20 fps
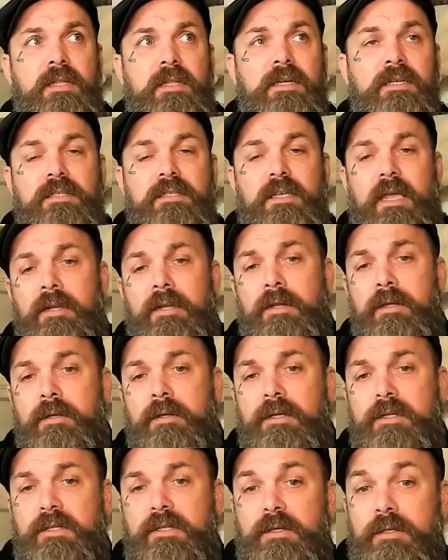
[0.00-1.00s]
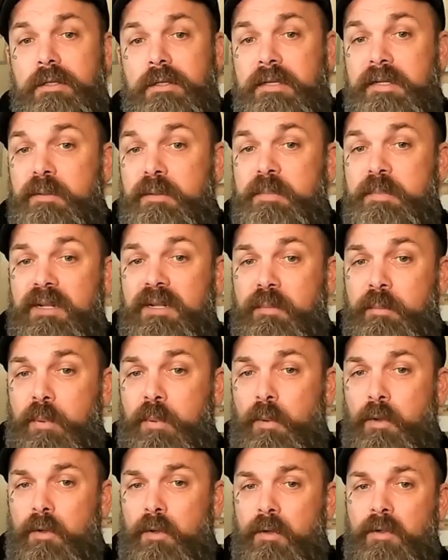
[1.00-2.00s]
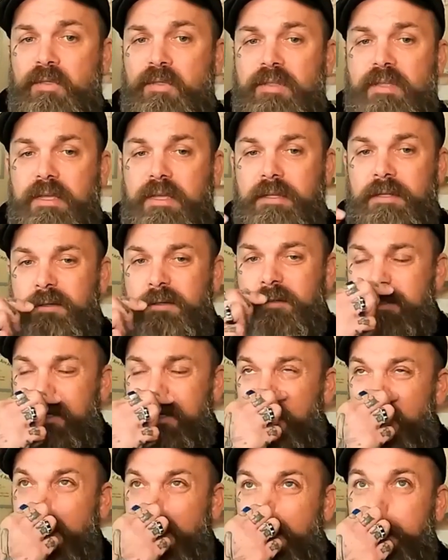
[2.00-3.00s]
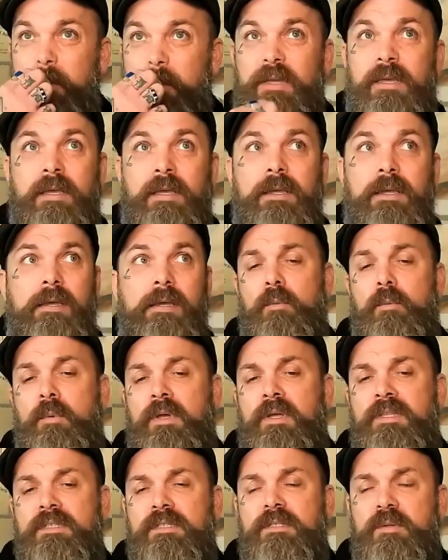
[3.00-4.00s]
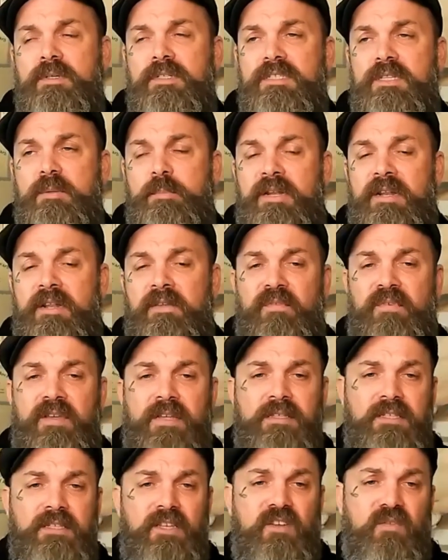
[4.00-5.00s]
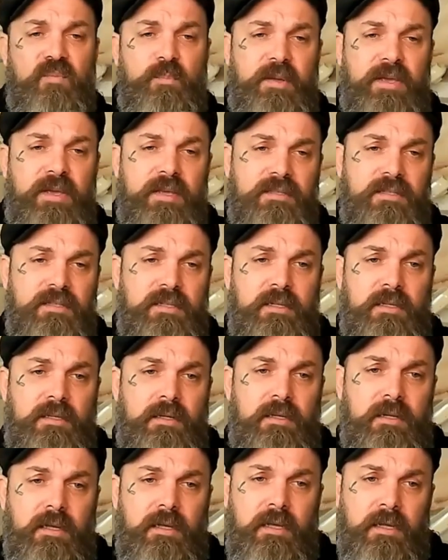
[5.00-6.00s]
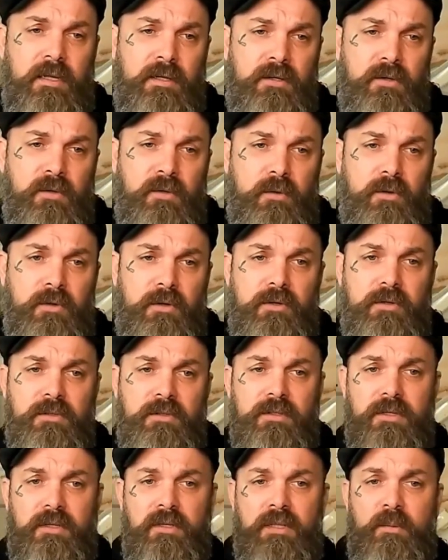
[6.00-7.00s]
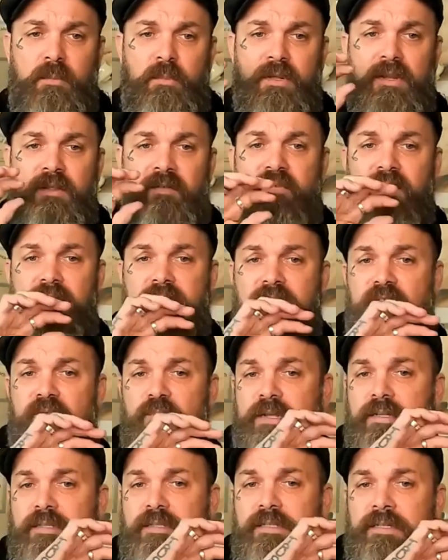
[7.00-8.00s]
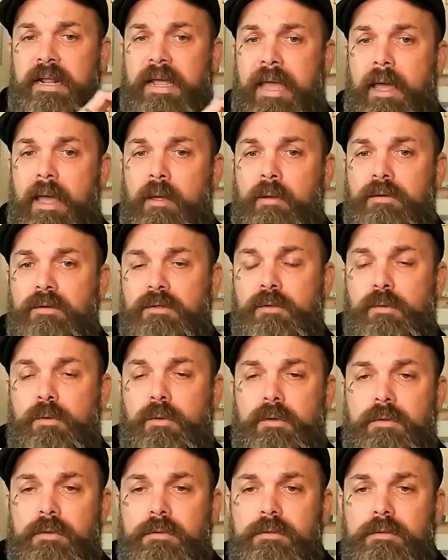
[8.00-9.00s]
us, I know you do a little bit of both. Can you tell me what's the benefits of painting indoors and the benefits of painting outdoors?